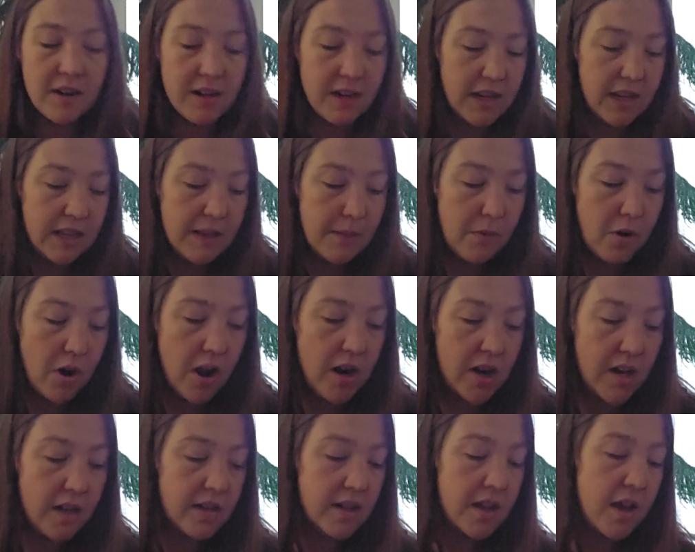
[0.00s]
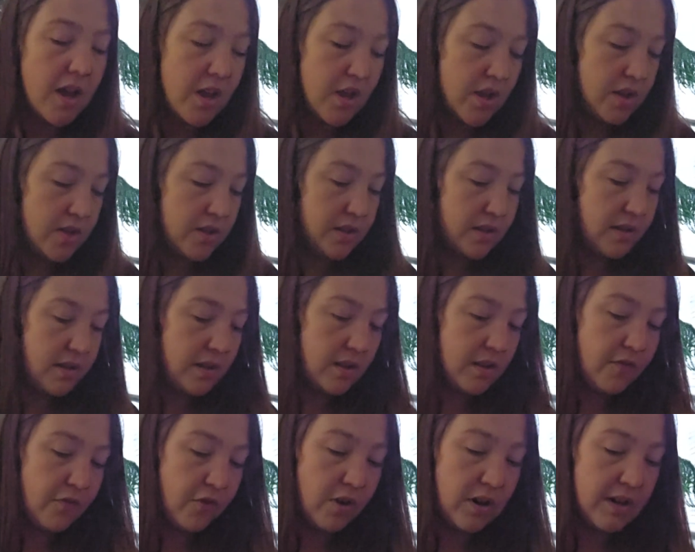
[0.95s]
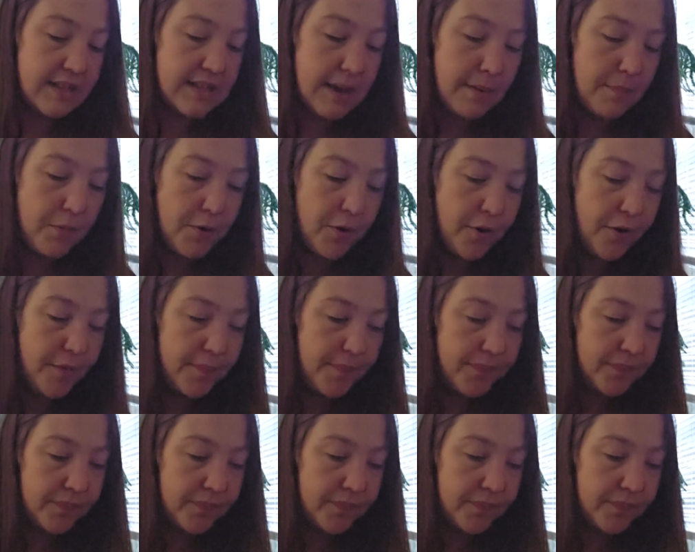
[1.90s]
in the product, for example,